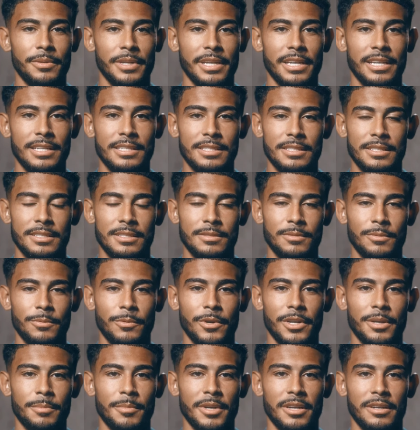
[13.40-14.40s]
there as
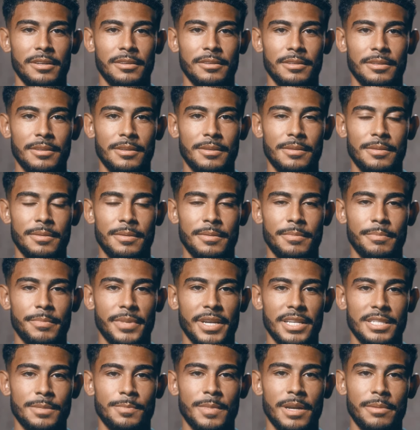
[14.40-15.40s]
one of my
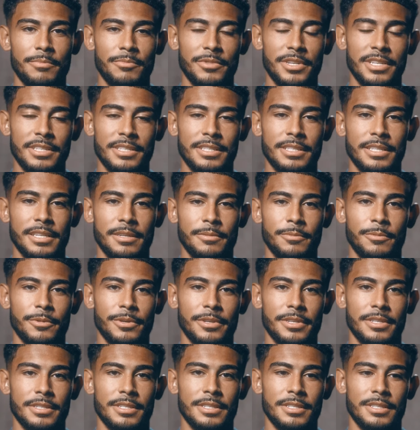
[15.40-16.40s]
best memories. It
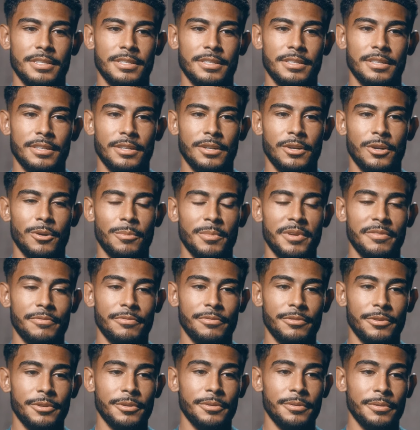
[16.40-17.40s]
was coming
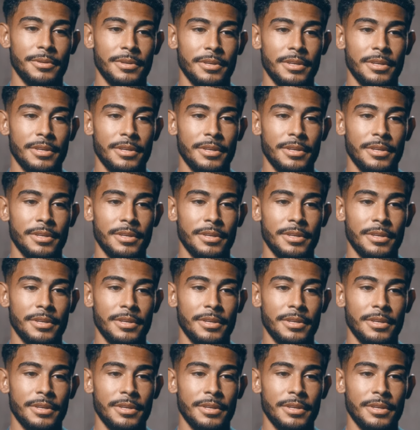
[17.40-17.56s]
through